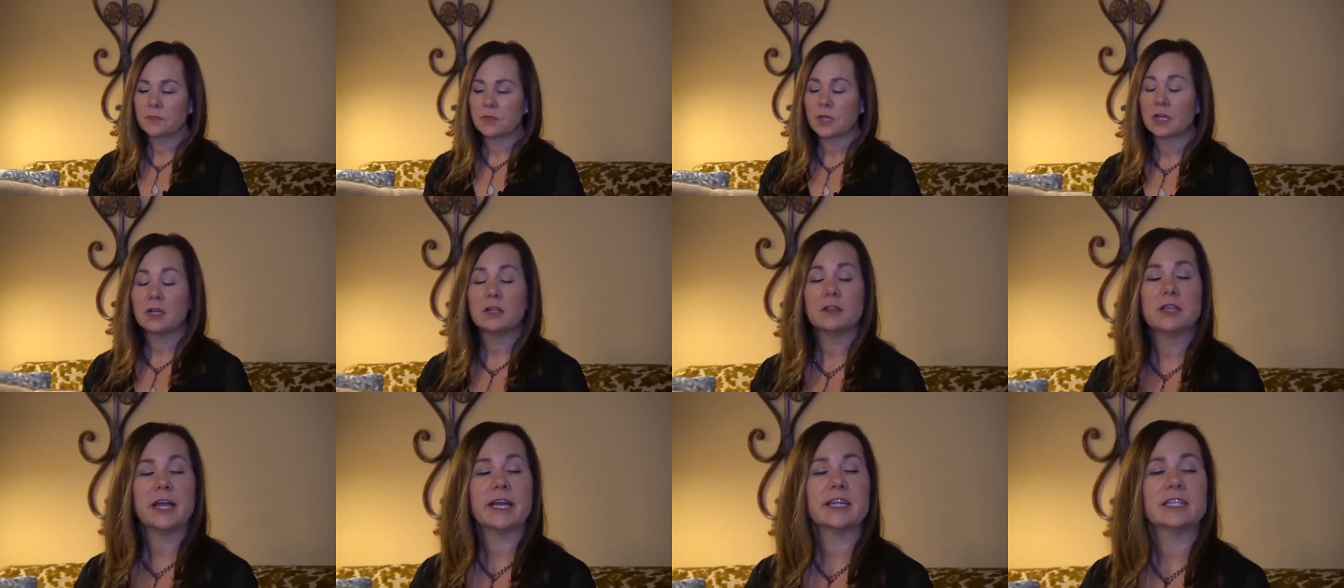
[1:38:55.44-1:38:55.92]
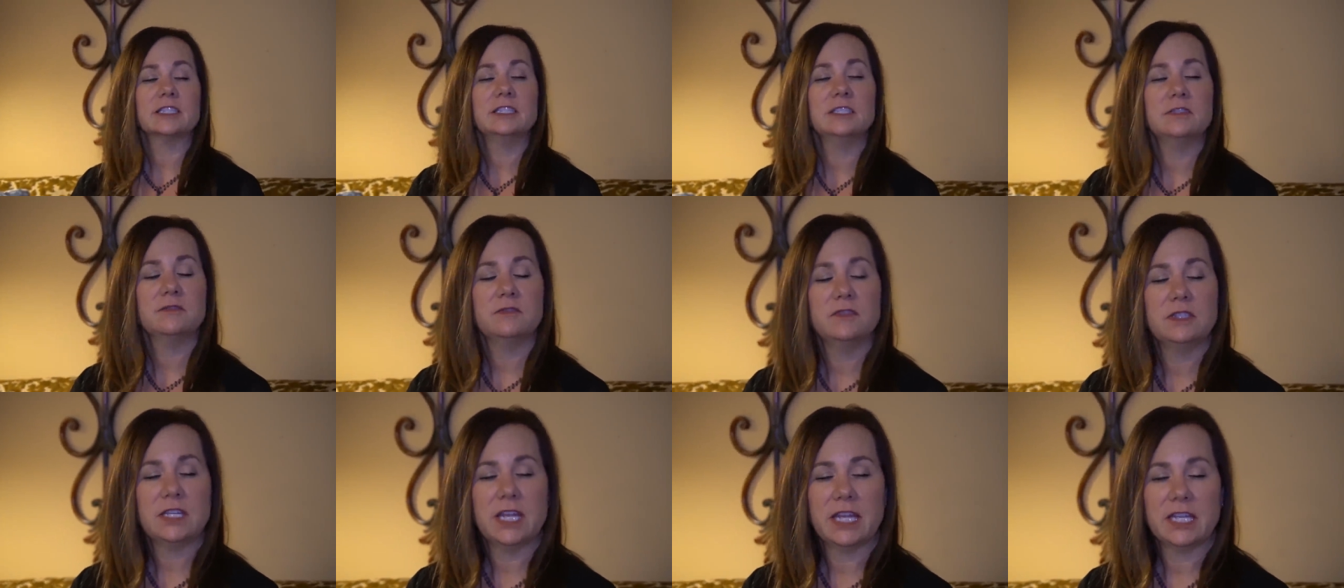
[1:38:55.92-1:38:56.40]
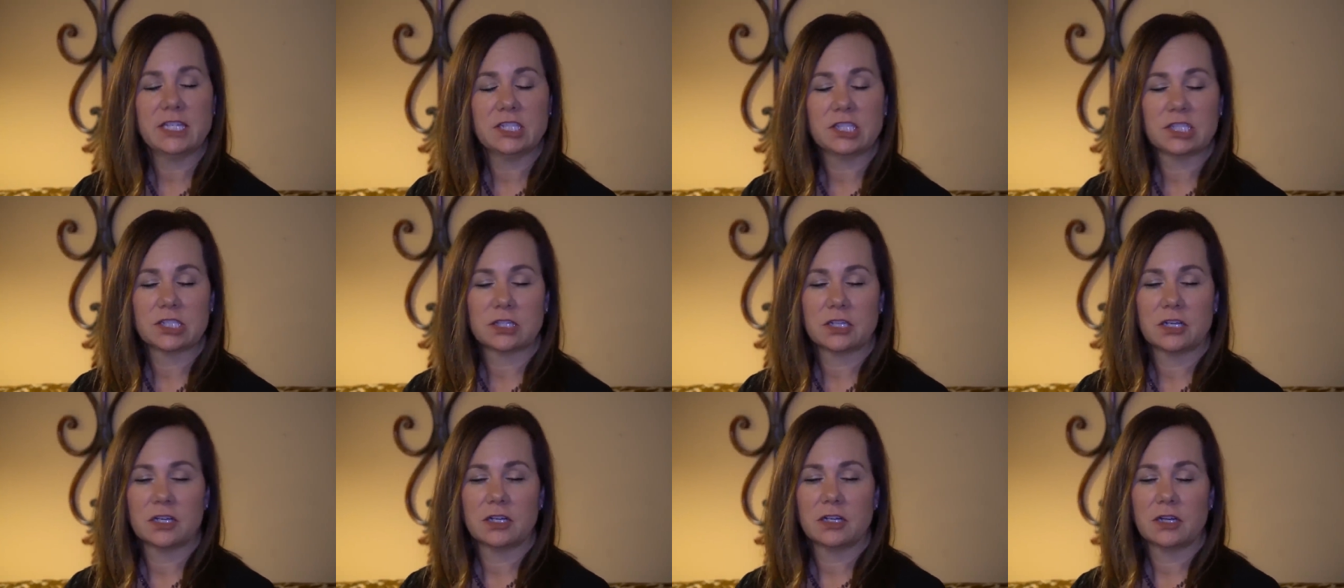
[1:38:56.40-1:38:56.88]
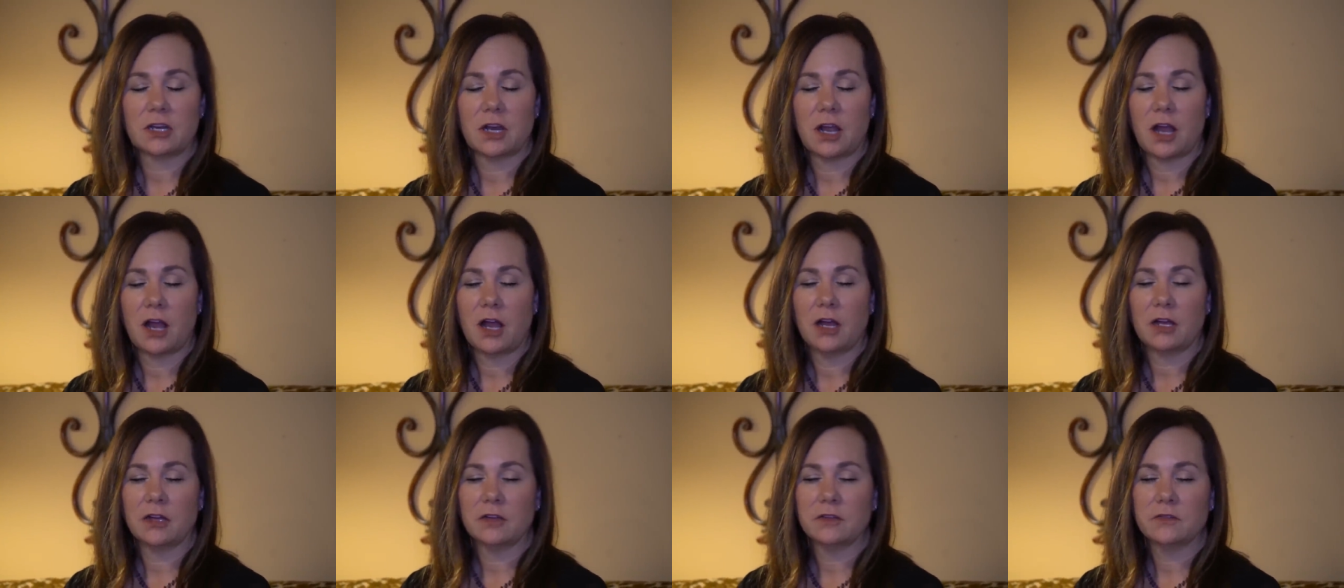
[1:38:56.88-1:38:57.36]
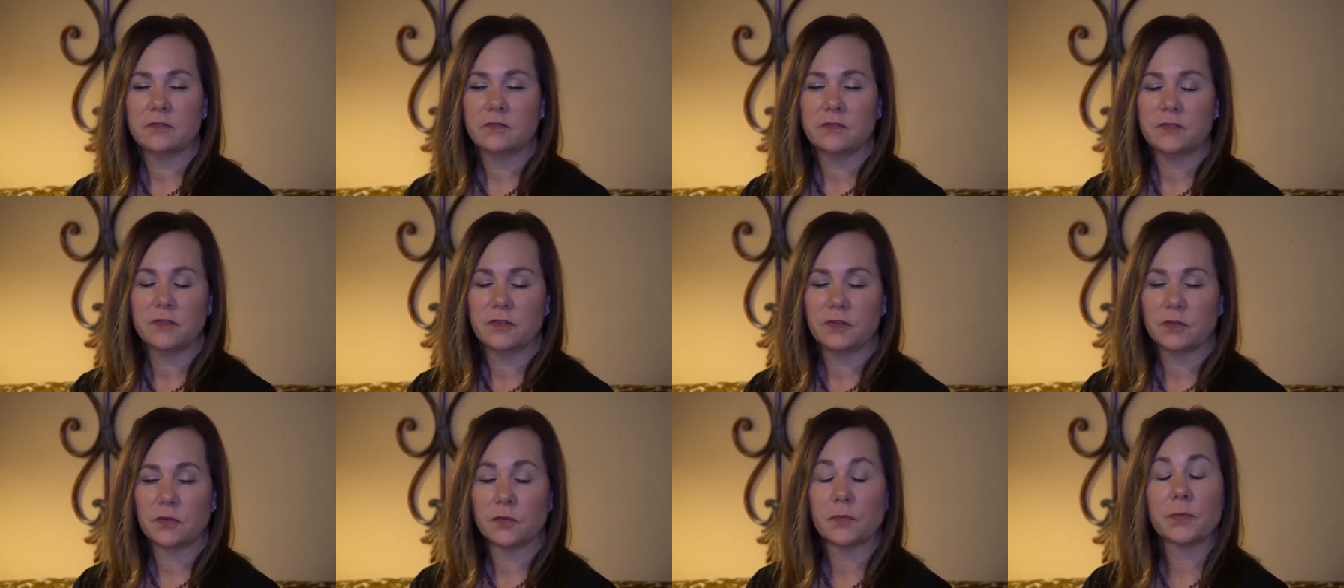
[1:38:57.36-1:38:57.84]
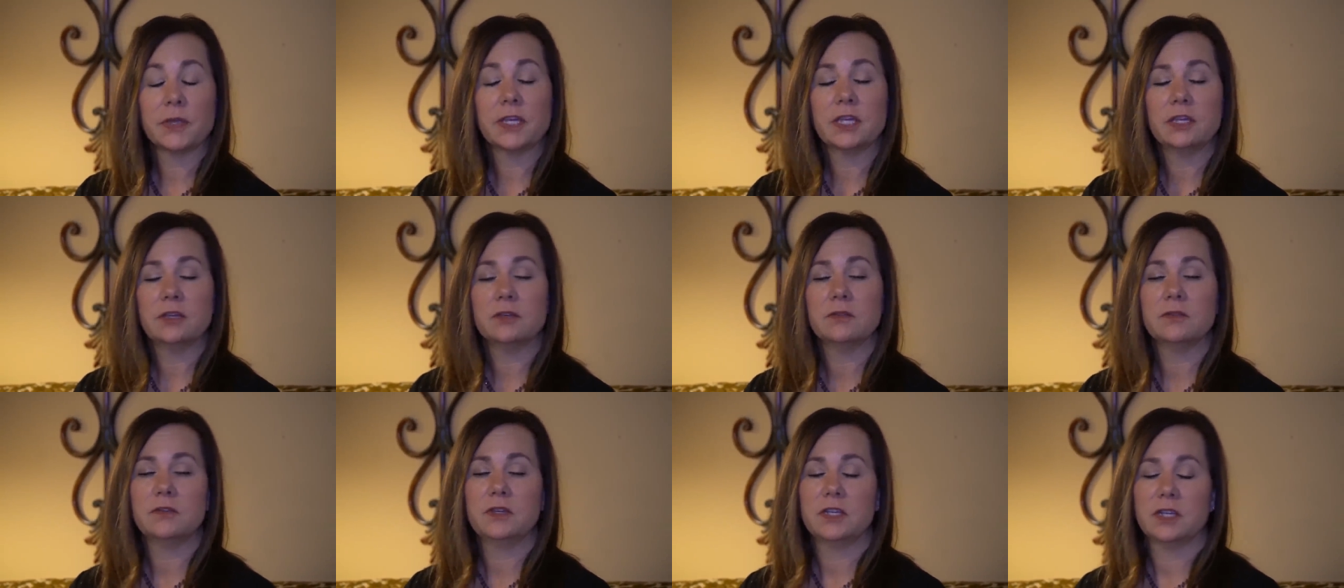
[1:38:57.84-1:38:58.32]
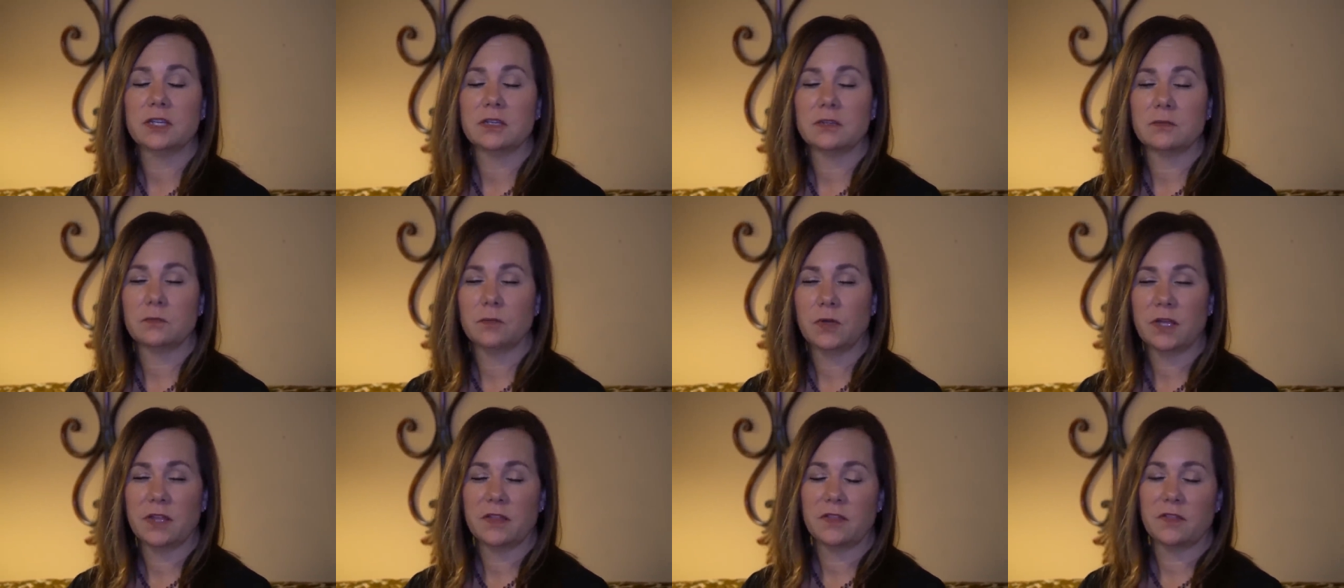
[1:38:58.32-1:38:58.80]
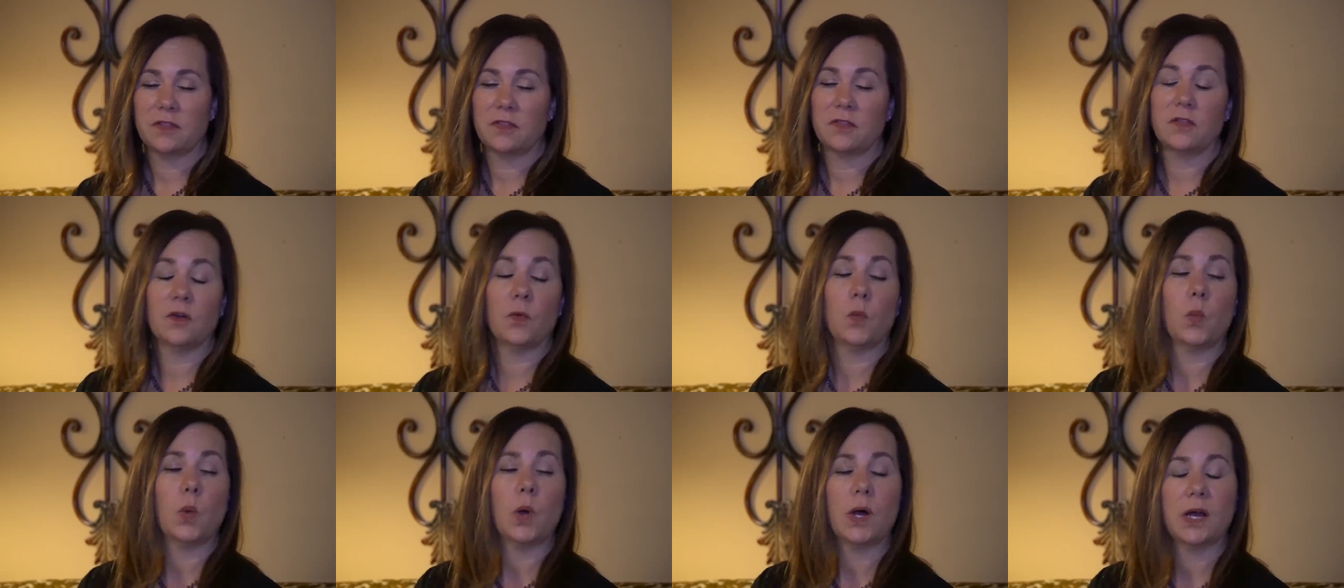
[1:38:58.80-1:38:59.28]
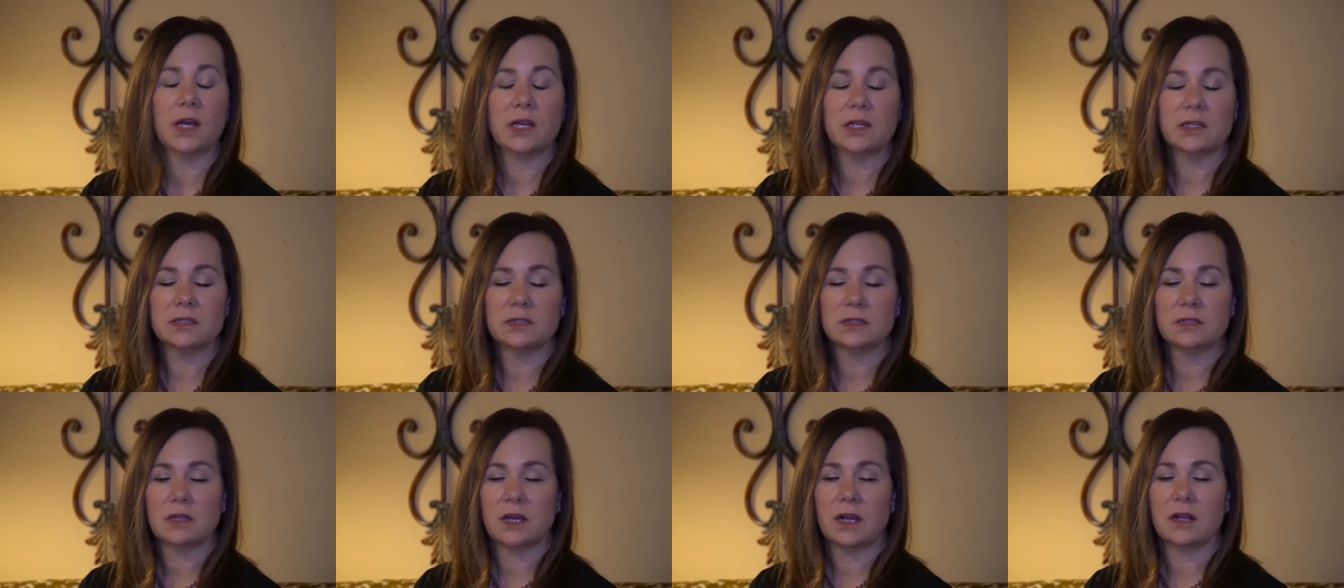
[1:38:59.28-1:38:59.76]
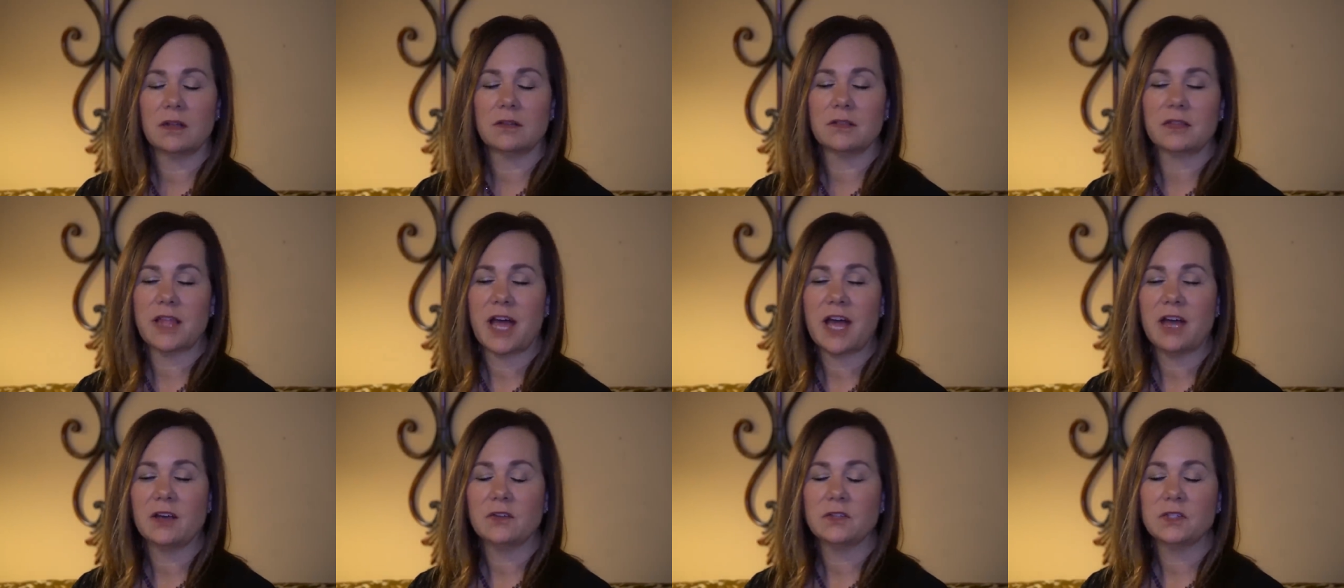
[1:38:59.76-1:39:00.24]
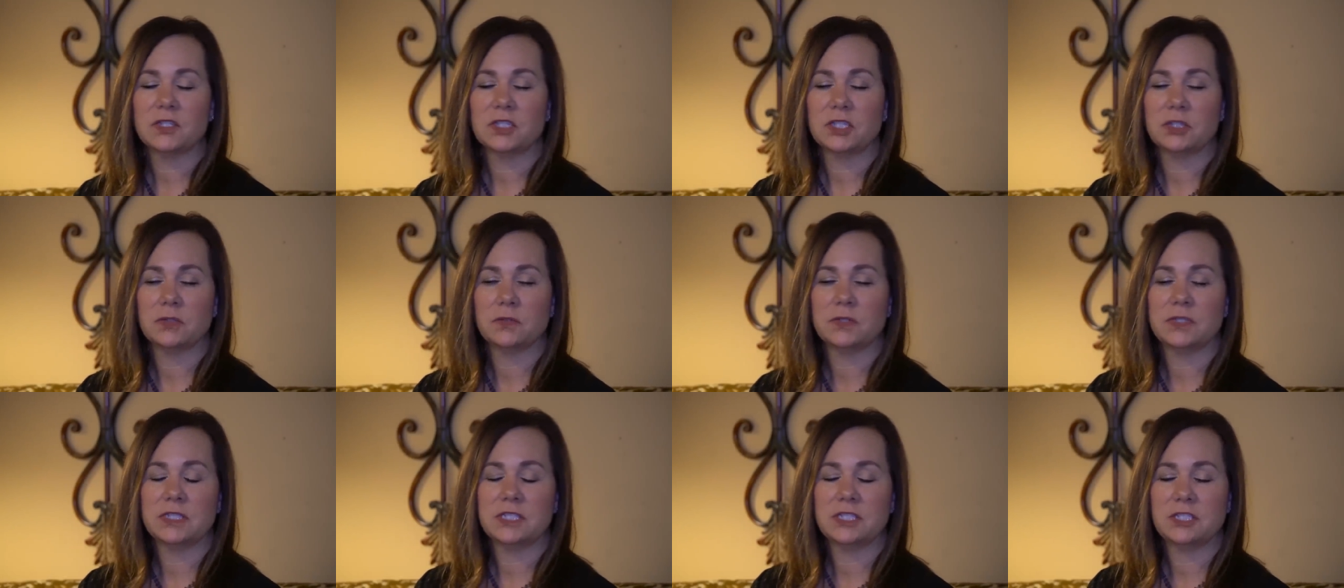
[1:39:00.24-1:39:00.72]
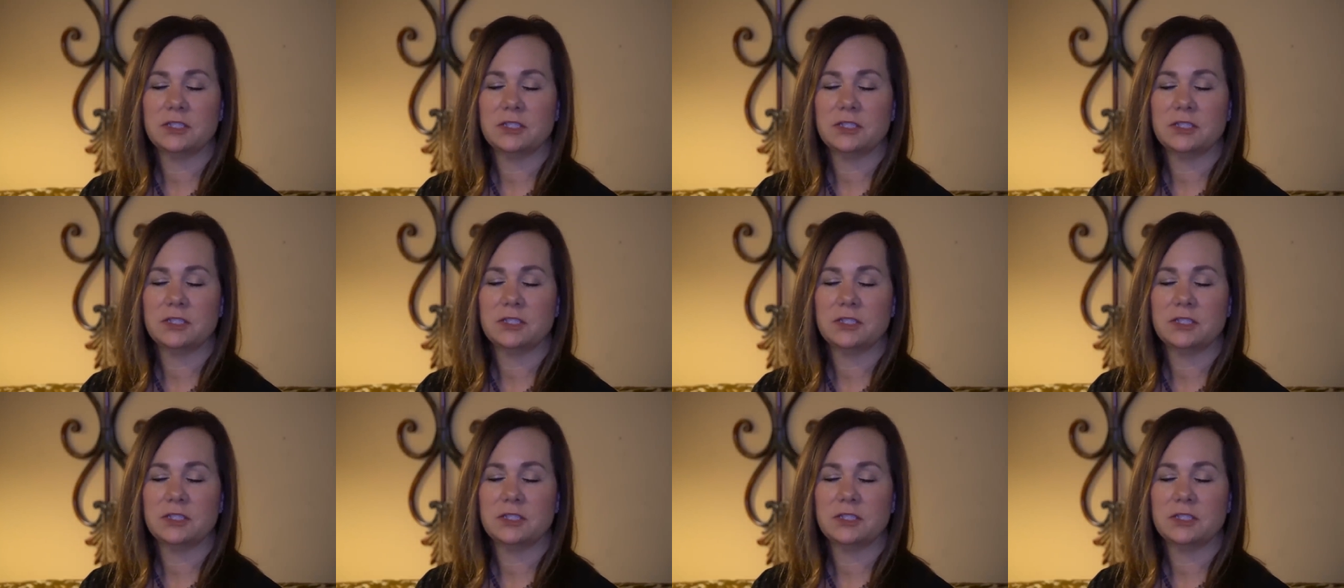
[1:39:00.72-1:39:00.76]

collective nature of your reunion with the one allows you